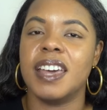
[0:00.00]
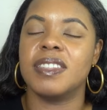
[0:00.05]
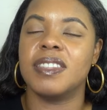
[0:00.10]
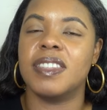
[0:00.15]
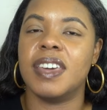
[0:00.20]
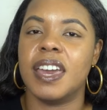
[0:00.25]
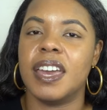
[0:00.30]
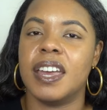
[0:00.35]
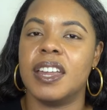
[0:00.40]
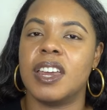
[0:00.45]

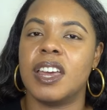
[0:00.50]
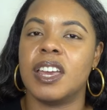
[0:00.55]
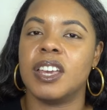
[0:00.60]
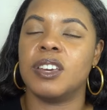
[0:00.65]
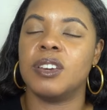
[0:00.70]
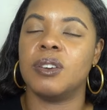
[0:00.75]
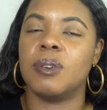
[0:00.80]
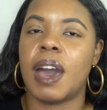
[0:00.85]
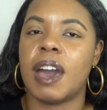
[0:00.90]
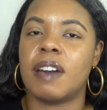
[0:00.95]
then
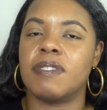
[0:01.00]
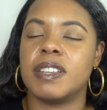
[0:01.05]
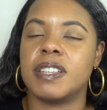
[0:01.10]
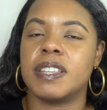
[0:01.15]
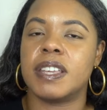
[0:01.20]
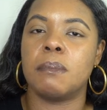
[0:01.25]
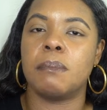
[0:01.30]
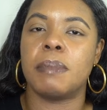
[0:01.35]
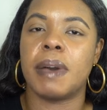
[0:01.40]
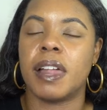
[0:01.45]
you have
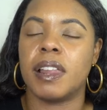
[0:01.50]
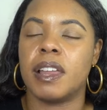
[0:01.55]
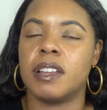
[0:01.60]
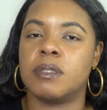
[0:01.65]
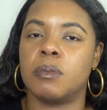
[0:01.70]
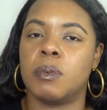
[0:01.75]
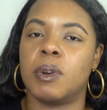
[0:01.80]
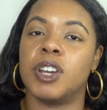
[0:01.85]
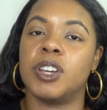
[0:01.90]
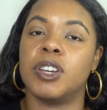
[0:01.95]
this
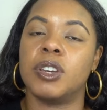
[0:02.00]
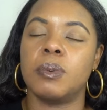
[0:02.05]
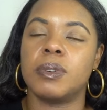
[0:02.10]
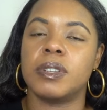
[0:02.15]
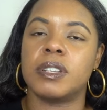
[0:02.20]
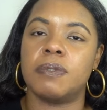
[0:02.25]
imbalance where you